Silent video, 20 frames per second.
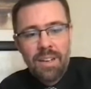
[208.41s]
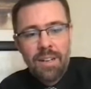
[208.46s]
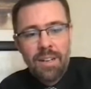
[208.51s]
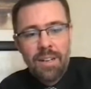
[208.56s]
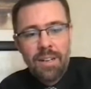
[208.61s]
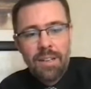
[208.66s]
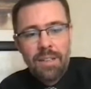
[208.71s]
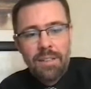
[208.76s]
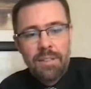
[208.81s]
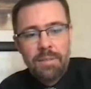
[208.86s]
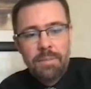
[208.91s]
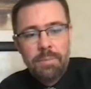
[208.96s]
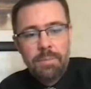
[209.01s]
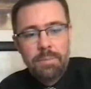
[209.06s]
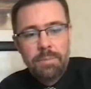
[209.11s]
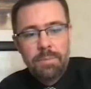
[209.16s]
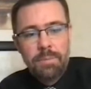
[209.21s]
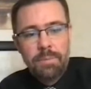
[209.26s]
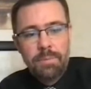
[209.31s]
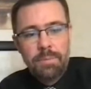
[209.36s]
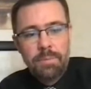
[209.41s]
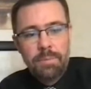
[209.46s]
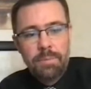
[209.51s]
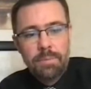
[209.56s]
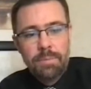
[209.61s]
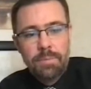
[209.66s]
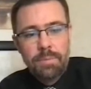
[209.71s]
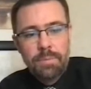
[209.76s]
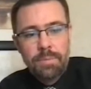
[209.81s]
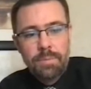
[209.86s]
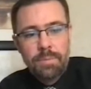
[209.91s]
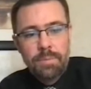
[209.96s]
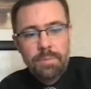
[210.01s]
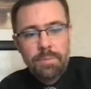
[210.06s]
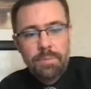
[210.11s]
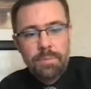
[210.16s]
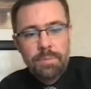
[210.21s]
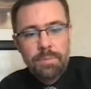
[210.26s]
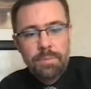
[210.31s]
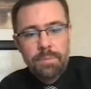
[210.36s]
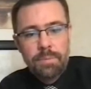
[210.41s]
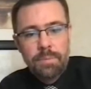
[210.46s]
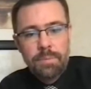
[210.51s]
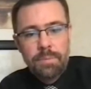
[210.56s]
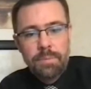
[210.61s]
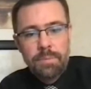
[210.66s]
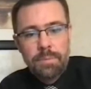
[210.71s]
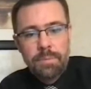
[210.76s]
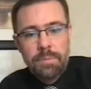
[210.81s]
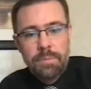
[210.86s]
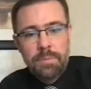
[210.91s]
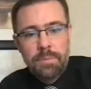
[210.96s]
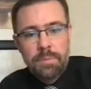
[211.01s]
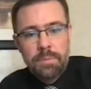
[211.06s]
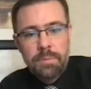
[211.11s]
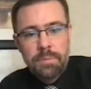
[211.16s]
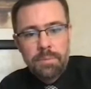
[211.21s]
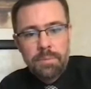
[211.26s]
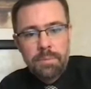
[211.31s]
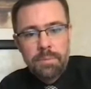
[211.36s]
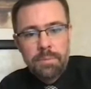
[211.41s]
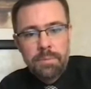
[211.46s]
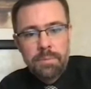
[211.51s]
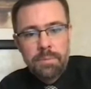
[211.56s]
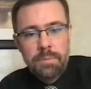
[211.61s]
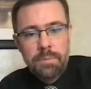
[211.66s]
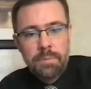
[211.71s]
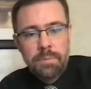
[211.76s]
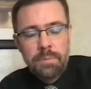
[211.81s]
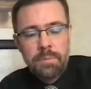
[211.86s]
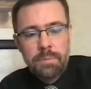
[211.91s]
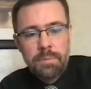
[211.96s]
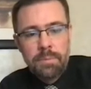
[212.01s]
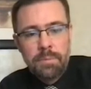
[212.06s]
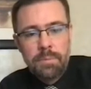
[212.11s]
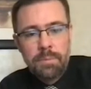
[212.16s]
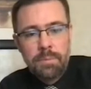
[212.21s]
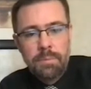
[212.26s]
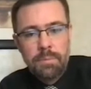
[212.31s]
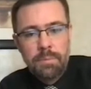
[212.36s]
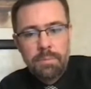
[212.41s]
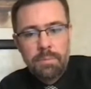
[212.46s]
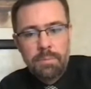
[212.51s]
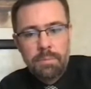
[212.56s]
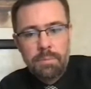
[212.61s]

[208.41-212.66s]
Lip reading: No words are spoken by the person on screen.